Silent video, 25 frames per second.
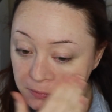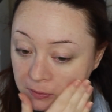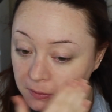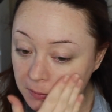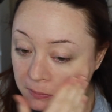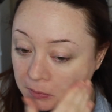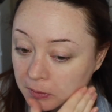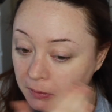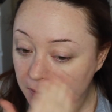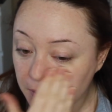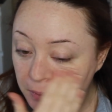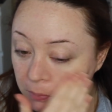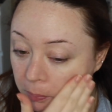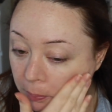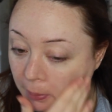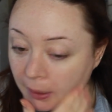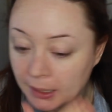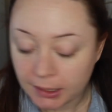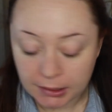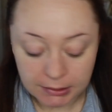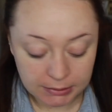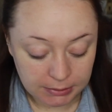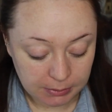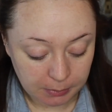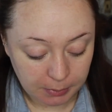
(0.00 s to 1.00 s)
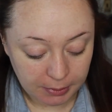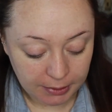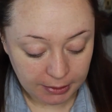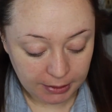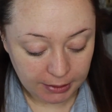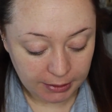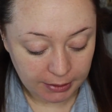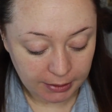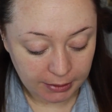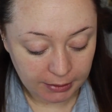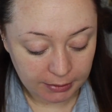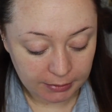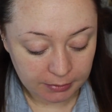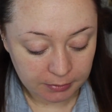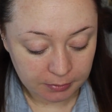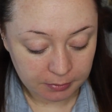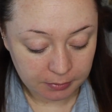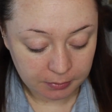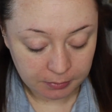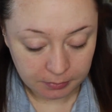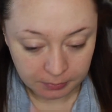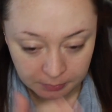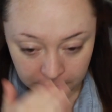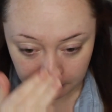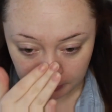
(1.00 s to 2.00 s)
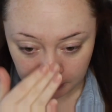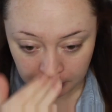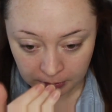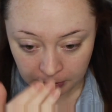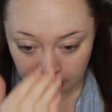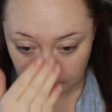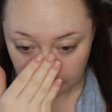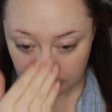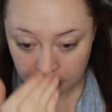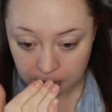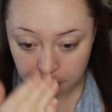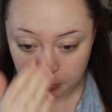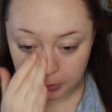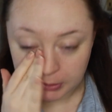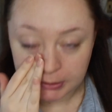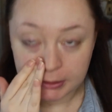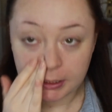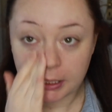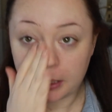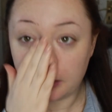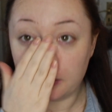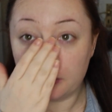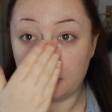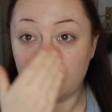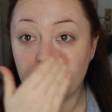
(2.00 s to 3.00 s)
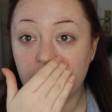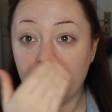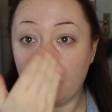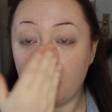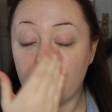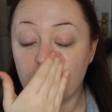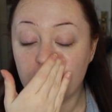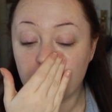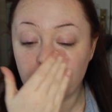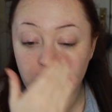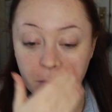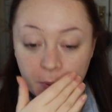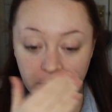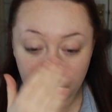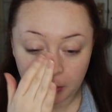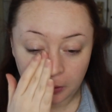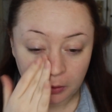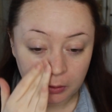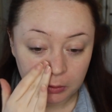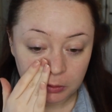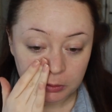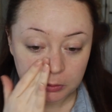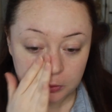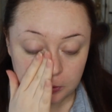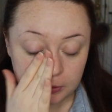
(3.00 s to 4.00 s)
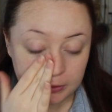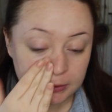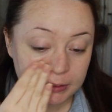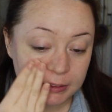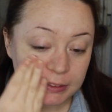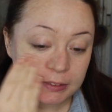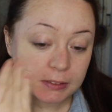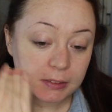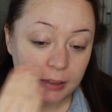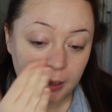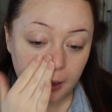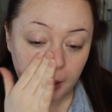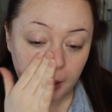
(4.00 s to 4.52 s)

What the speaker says: So I'm going to pat some of that in, particularly over my nose.